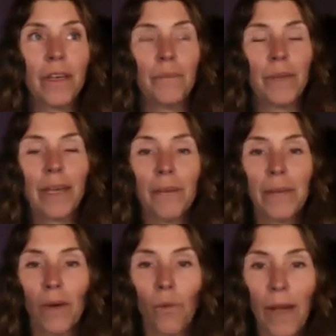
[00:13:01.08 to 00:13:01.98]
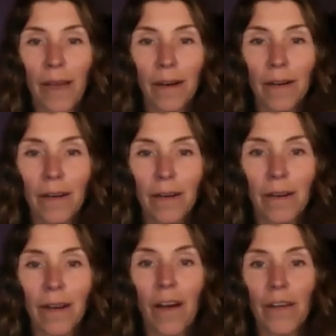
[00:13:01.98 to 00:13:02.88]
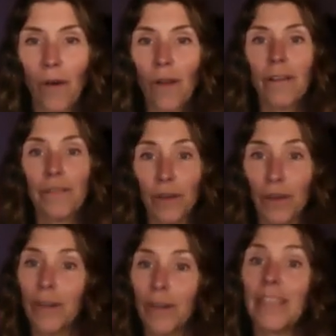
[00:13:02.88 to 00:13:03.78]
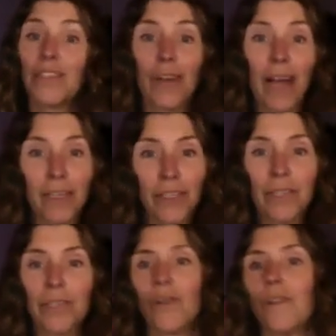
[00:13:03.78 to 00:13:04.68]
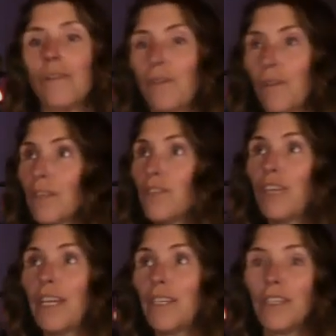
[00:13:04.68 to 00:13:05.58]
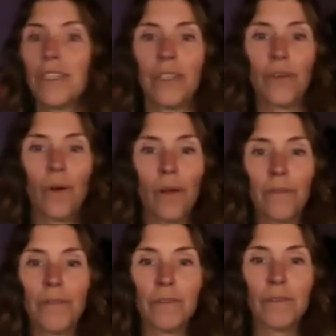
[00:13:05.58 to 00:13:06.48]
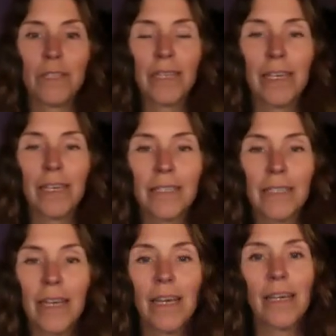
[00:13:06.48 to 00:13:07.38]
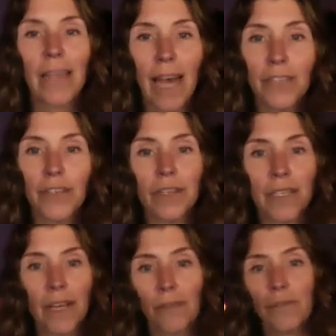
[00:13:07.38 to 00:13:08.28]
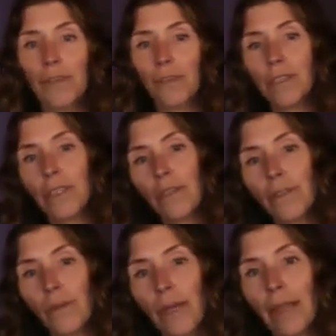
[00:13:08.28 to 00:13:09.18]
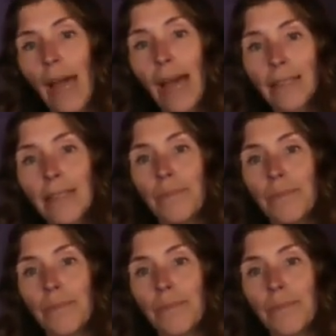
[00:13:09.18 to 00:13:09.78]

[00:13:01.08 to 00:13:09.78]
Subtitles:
becoming aware on all of your interactions, all of your exchanges, all of those things. Catch yourself when you're still doing that.